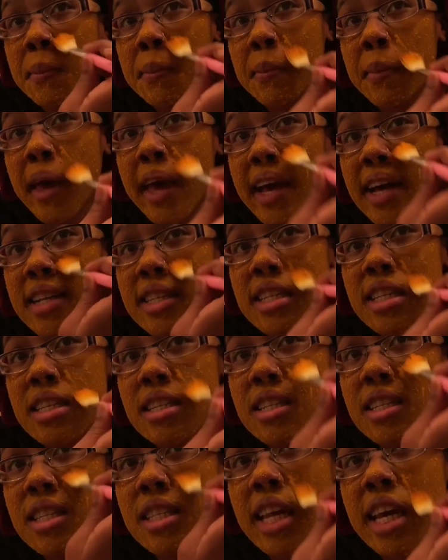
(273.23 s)

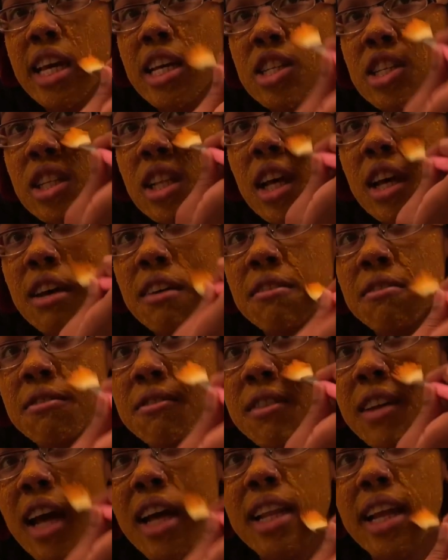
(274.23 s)
exit stage
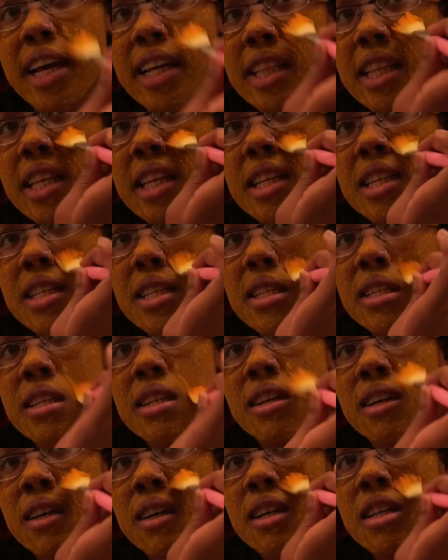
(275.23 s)
left. Not like this,
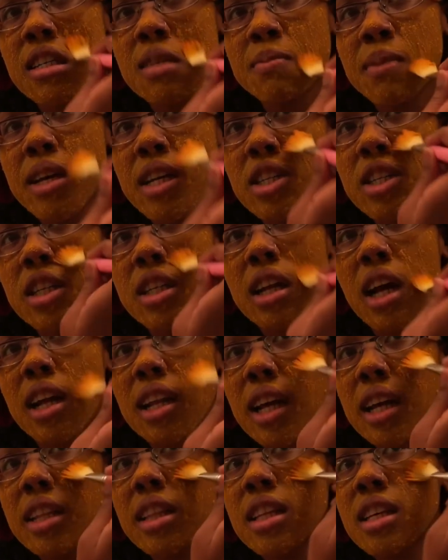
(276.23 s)
especially
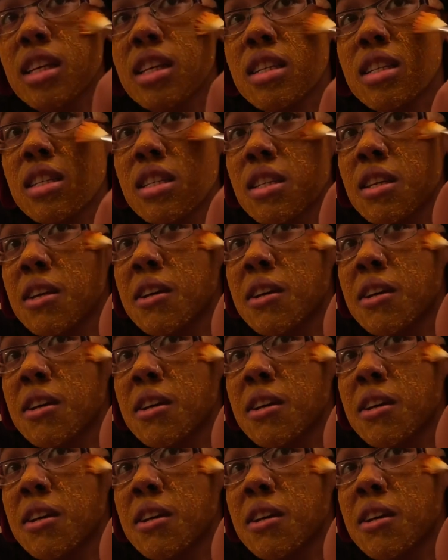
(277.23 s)
not like this.